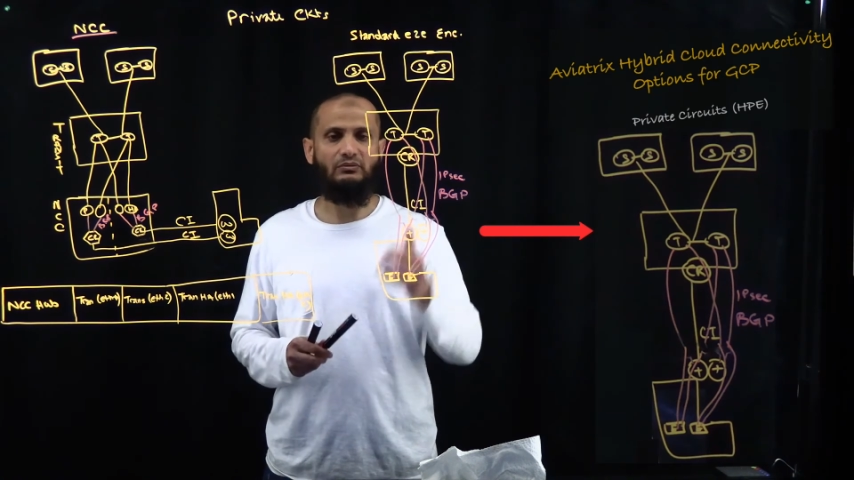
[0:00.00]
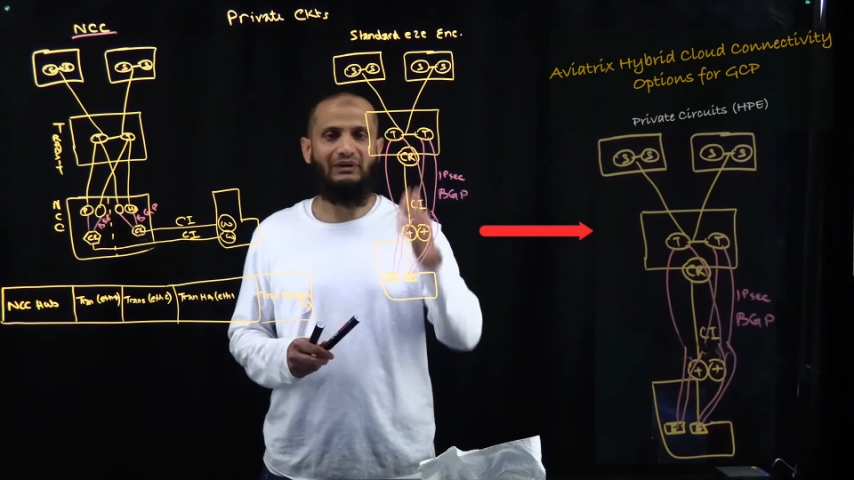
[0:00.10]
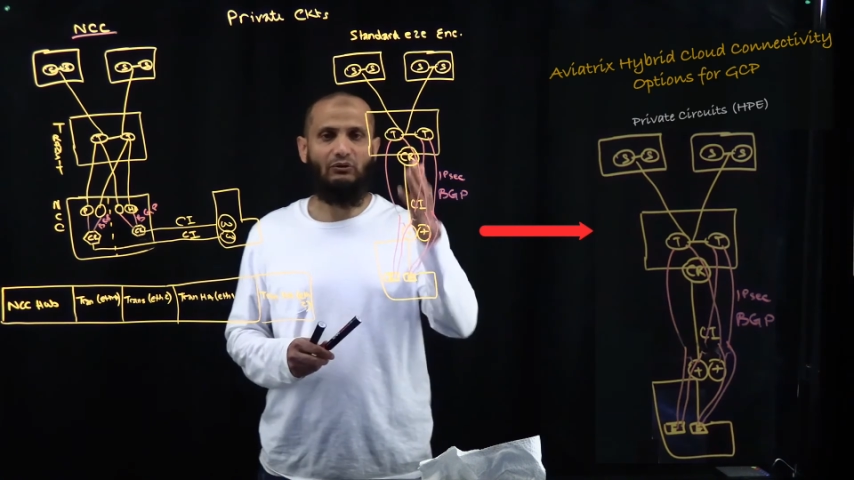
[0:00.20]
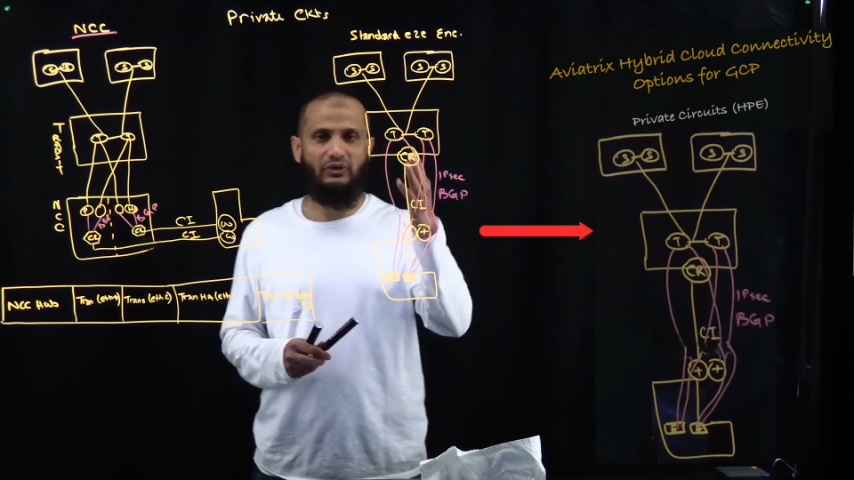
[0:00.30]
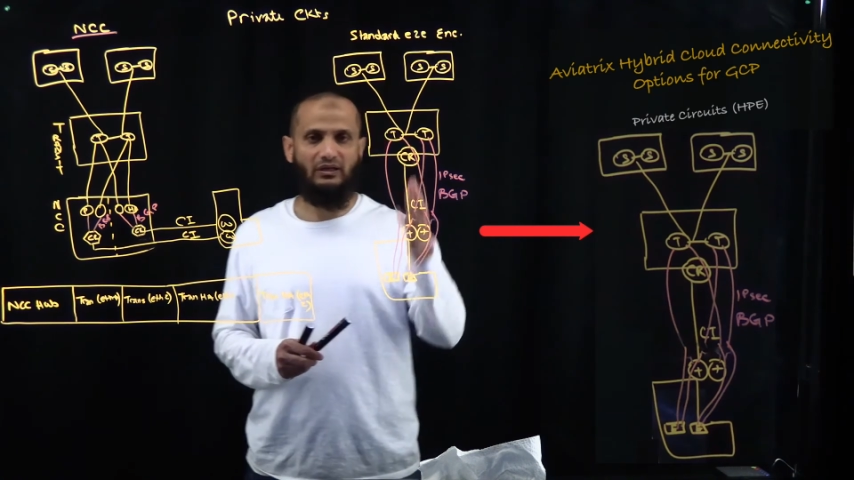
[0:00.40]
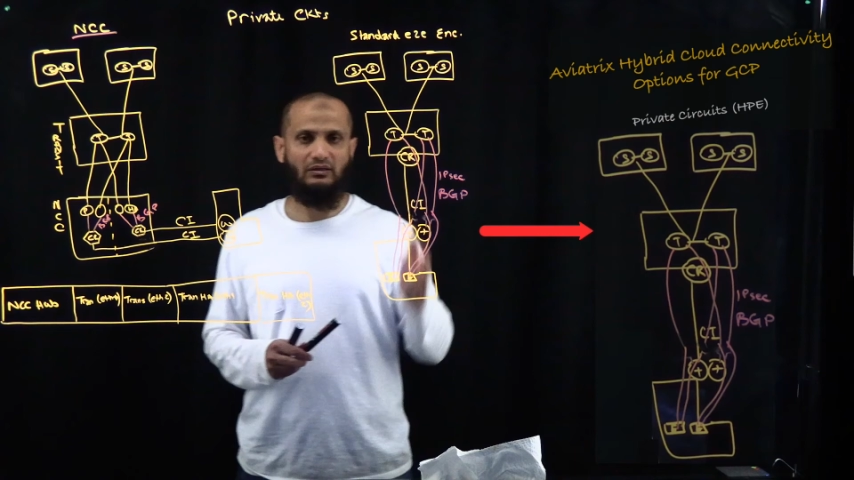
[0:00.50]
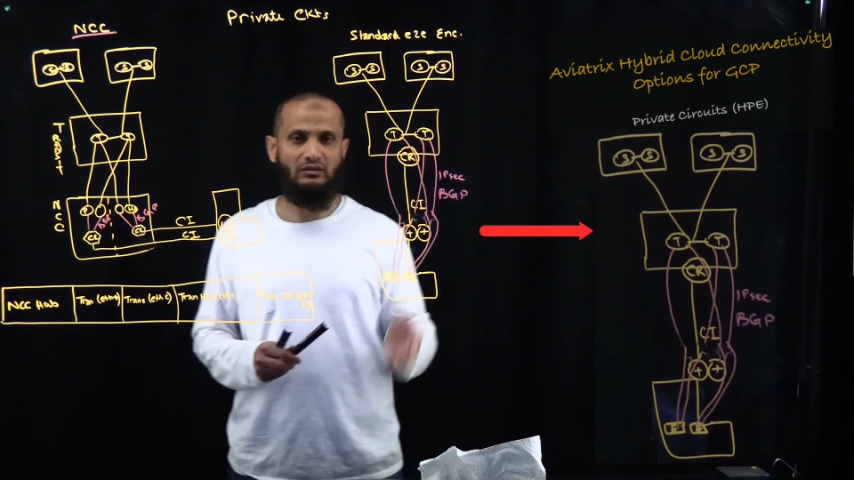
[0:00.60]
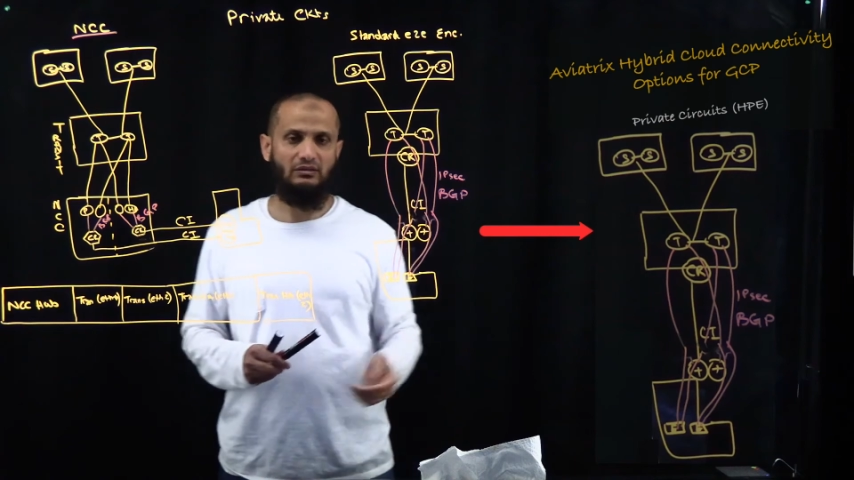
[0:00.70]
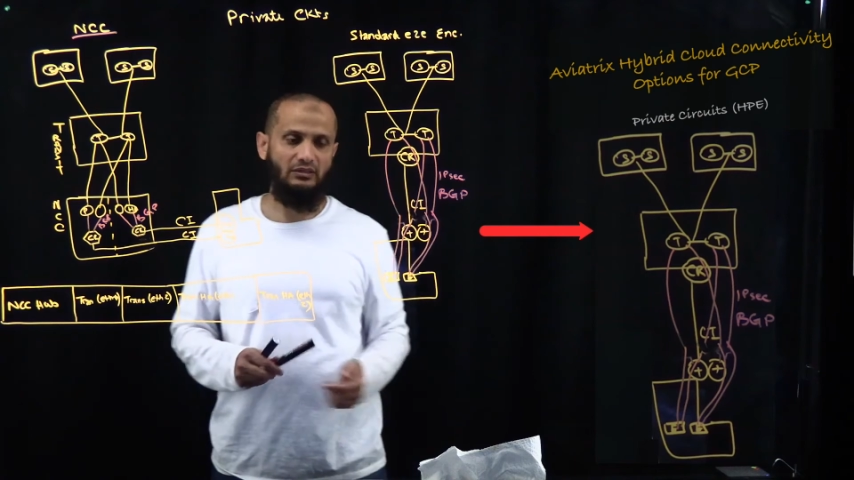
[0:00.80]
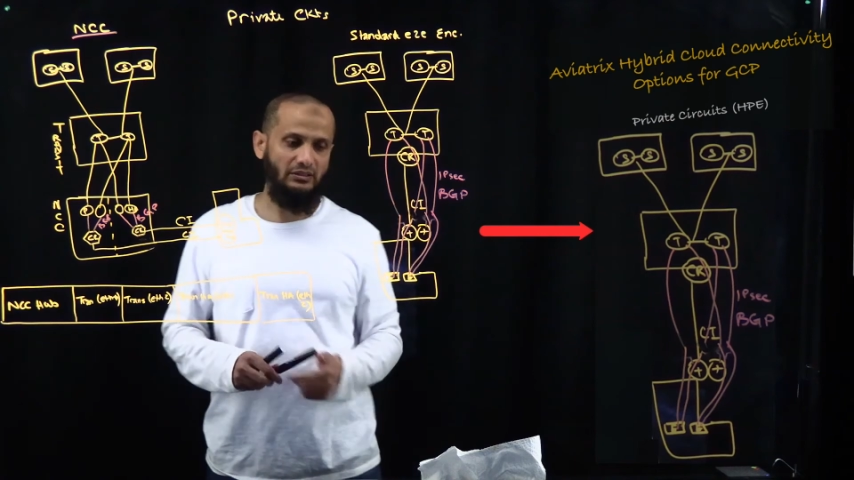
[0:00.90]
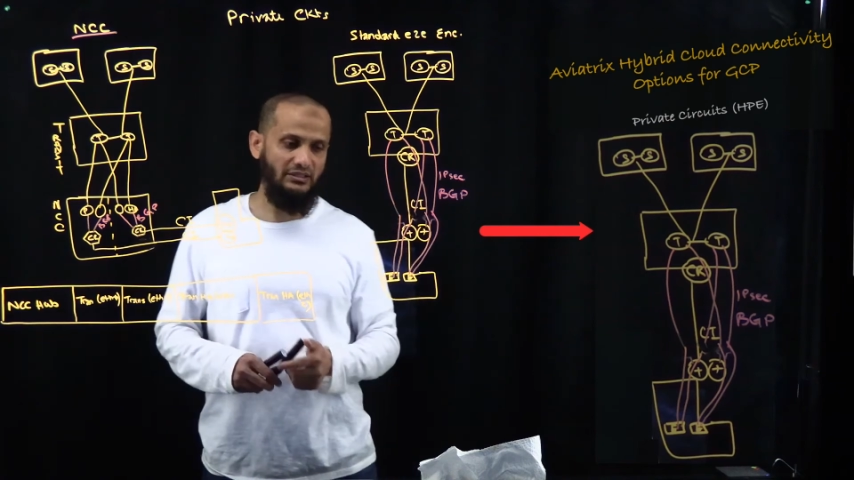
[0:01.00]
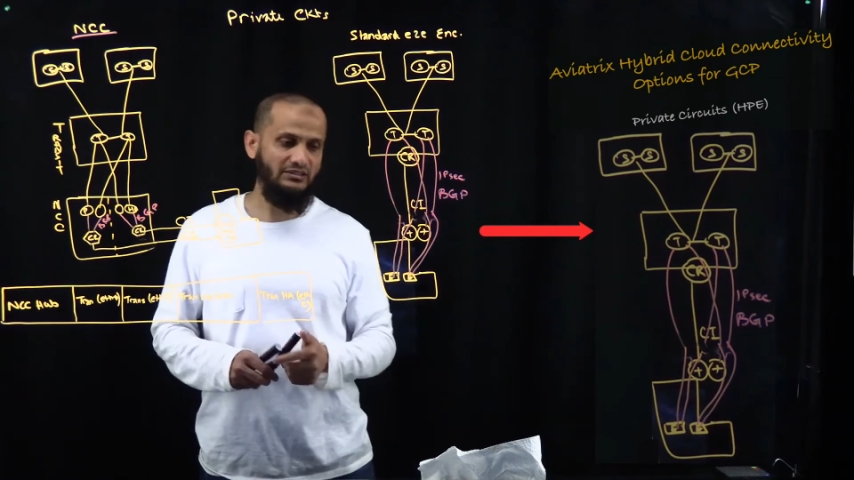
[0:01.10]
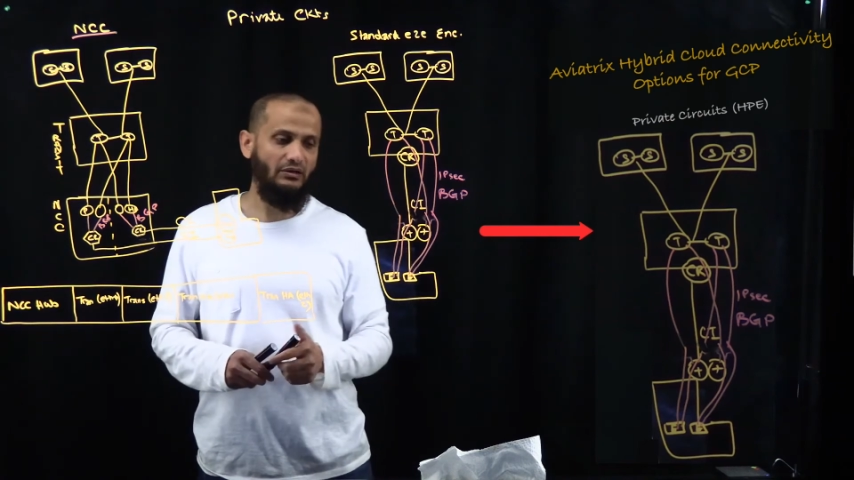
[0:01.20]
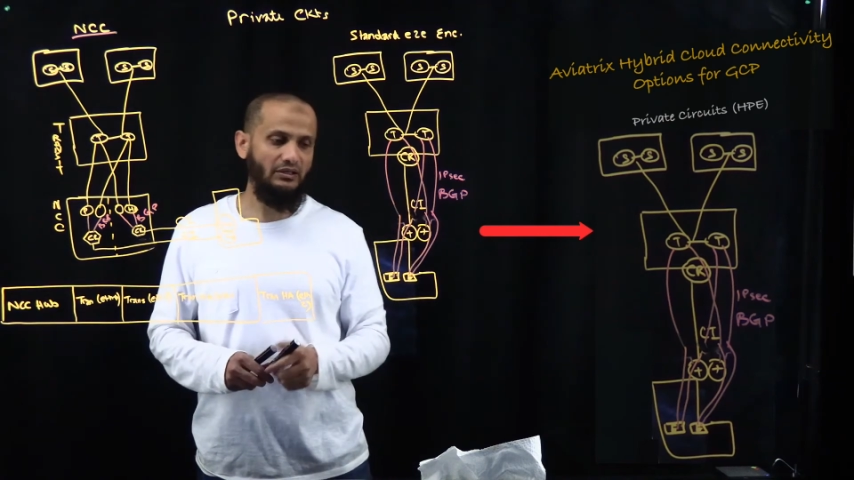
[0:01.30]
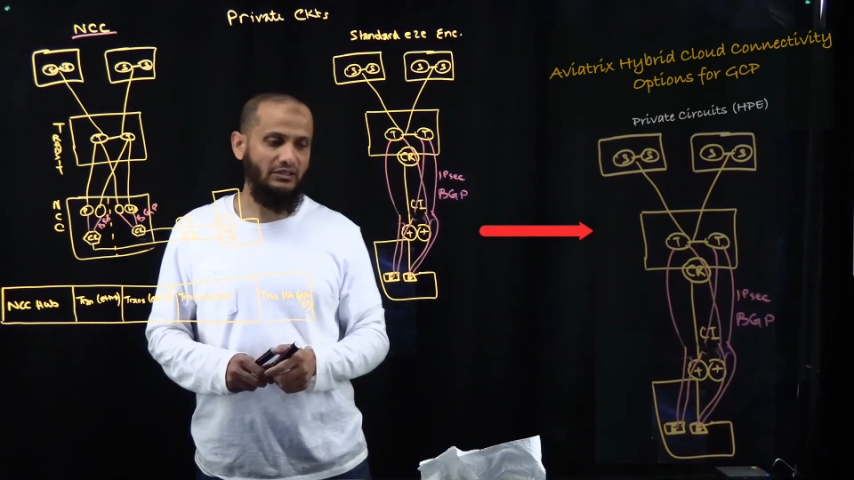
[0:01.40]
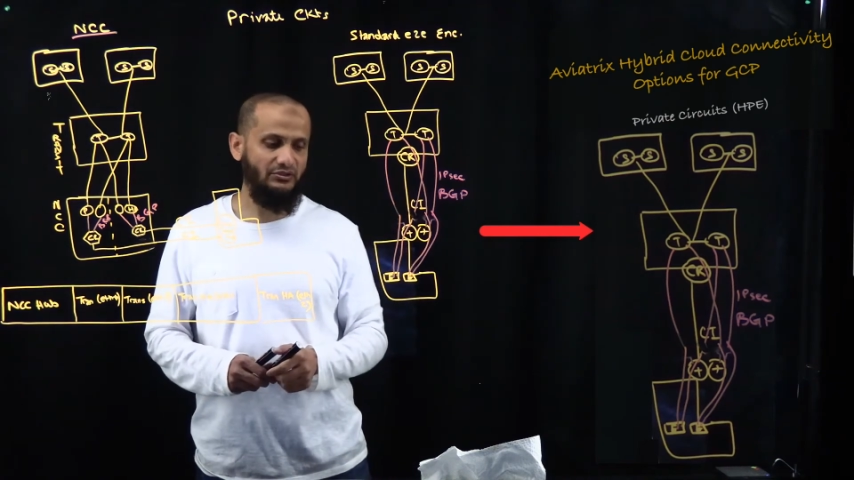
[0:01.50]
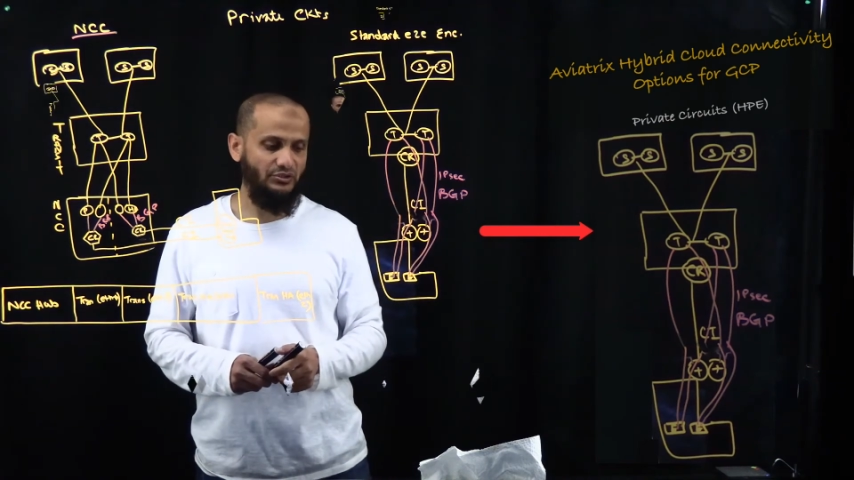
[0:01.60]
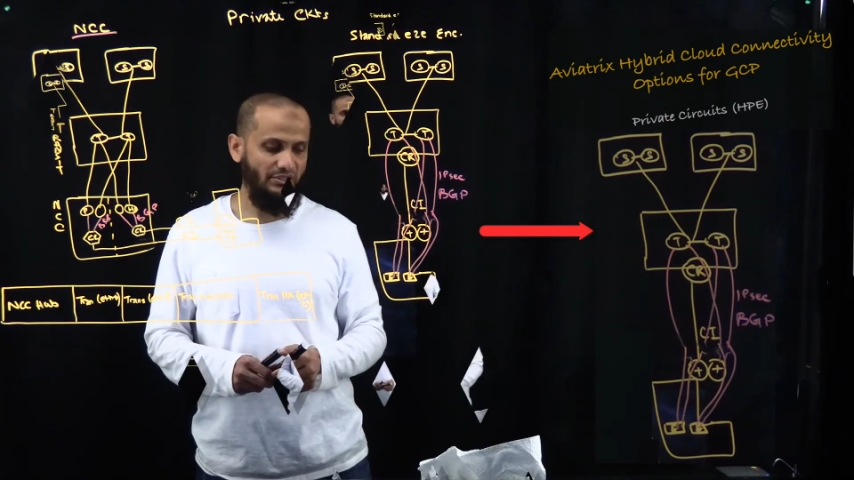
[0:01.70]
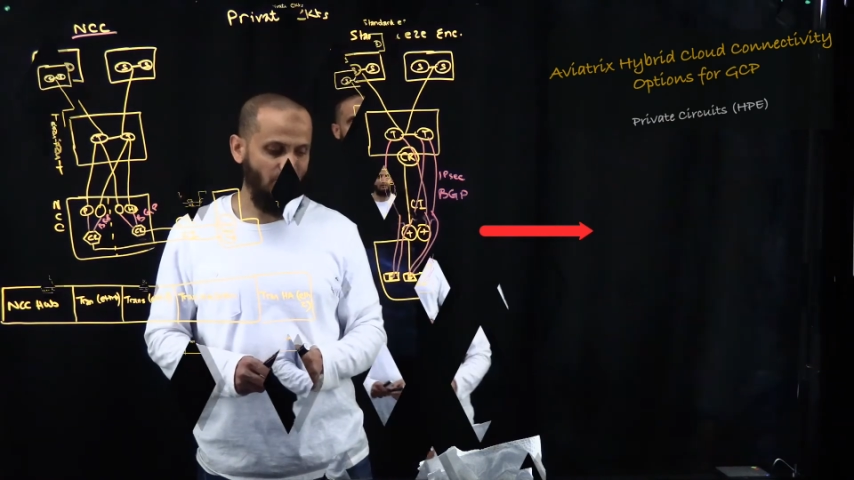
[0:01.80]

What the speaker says: routing in this architecture as